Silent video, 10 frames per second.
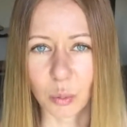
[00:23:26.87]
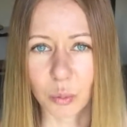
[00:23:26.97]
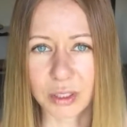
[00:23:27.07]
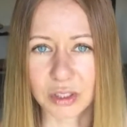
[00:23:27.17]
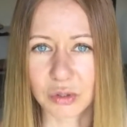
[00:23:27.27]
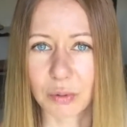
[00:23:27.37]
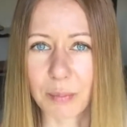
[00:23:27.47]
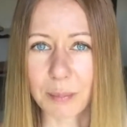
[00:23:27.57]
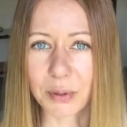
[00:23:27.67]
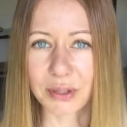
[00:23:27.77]
We need to
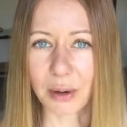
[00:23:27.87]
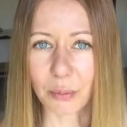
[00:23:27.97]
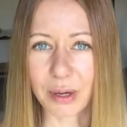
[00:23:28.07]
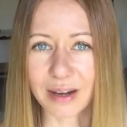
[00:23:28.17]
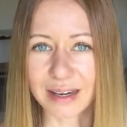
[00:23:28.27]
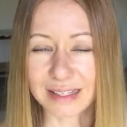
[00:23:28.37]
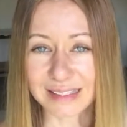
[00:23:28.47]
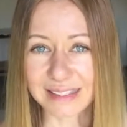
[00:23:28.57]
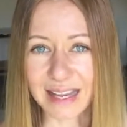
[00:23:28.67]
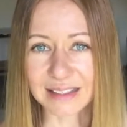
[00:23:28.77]
remember that we are, in a
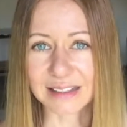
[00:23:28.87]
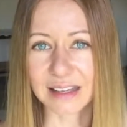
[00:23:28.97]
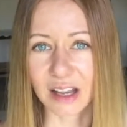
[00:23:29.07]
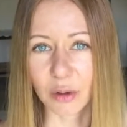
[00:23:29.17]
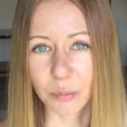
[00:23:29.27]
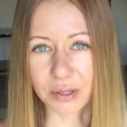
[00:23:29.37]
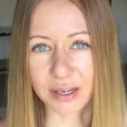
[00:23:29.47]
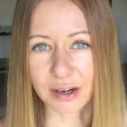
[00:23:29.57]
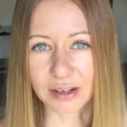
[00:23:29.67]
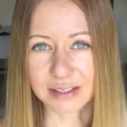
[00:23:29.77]
sense,
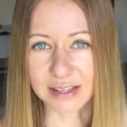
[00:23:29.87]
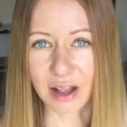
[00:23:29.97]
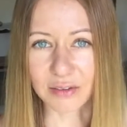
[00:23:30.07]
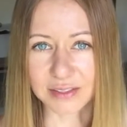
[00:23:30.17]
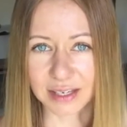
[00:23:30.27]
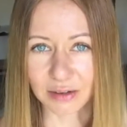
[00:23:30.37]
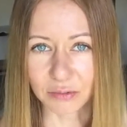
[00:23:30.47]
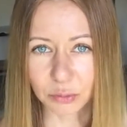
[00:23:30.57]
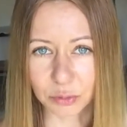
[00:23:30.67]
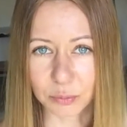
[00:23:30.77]
putting ourselves in a
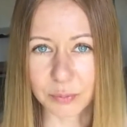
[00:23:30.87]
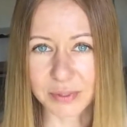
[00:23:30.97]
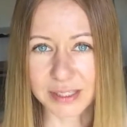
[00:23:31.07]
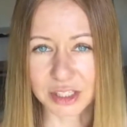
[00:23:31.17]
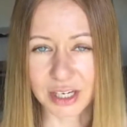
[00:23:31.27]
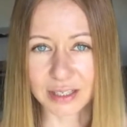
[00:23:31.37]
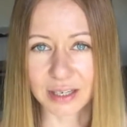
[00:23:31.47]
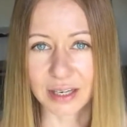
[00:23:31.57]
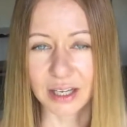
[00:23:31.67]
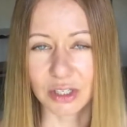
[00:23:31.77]
vulnerable
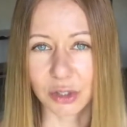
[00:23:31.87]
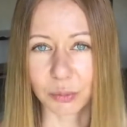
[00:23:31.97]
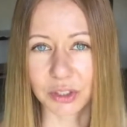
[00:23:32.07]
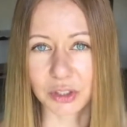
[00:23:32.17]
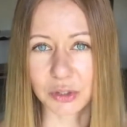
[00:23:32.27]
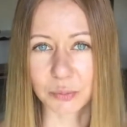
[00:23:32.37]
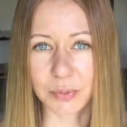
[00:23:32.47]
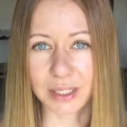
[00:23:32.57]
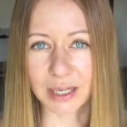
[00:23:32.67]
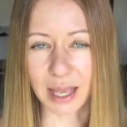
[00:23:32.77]
position. So we need to
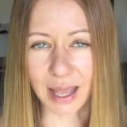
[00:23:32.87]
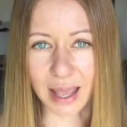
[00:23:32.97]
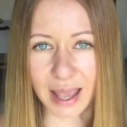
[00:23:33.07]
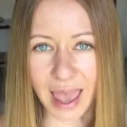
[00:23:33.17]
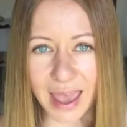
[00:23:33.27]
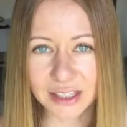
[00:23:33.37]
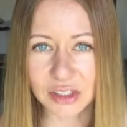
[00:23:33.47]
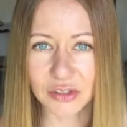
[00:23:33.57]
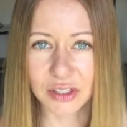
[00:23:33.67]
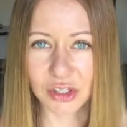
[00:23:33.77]
be
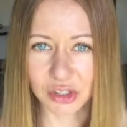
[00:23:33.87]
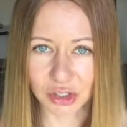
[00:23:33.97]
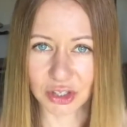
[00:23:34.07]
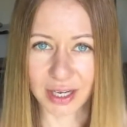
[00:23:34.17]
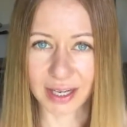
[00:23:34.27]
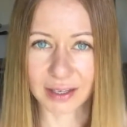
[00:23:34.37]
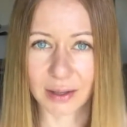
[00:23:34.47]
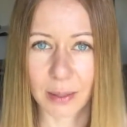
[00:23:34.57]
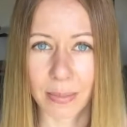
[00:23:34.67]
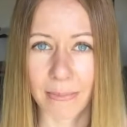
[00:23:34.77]
extra discerning
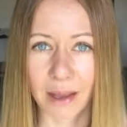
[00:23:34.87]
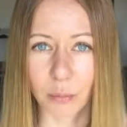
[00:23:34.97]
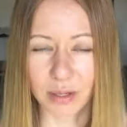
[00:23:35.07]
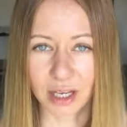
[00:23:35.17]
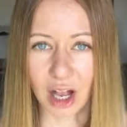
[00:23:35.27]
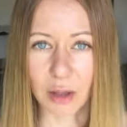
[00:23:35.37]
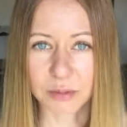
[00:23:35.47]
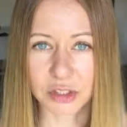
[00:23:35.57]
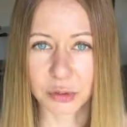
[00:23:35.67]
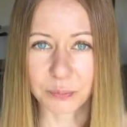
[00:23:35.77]
when it
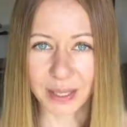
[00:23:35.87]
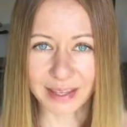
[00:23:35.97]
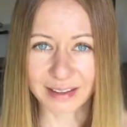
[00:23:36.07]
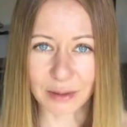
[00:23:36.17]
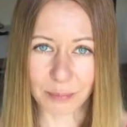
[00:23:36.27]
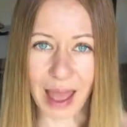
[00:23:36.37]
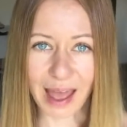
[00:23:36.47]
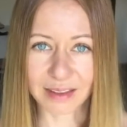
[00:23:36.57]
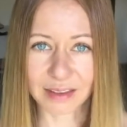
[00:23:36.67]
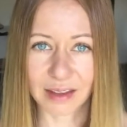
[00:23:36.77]
comes to picking the
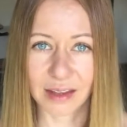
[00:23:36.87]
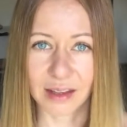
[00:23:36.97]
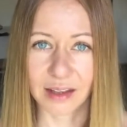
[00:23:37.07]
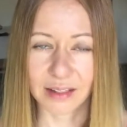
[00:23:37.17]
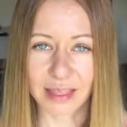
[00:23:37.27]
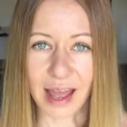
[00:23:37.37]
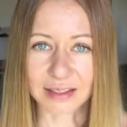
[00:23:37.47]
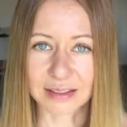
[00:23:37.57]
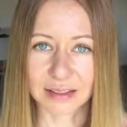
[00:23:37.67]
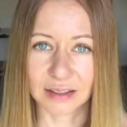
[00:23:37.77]
path
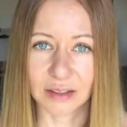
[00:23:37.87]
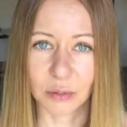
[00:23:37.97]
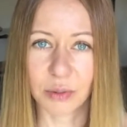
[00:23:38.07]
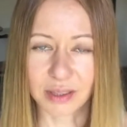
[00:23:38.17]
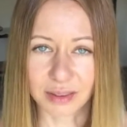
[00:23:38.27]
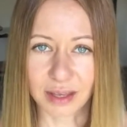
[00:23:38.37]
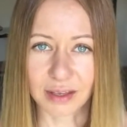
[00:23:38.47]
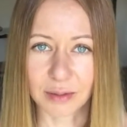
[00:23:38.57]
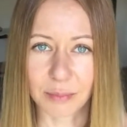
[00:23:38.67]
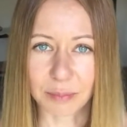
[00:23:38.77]
that we
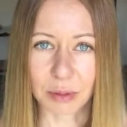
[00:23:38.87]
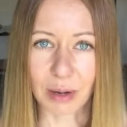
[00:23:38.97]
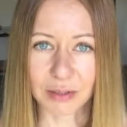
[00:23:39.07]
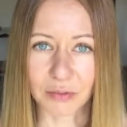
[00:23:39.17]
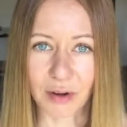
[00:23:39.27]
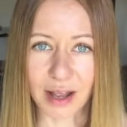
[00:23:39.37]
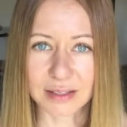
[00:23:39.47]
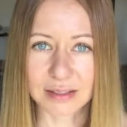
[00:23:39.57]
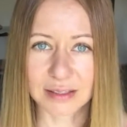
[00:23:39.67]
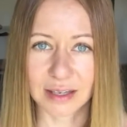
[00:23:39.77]
think may be right for
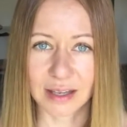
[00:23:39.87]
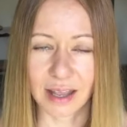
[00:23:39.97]
us.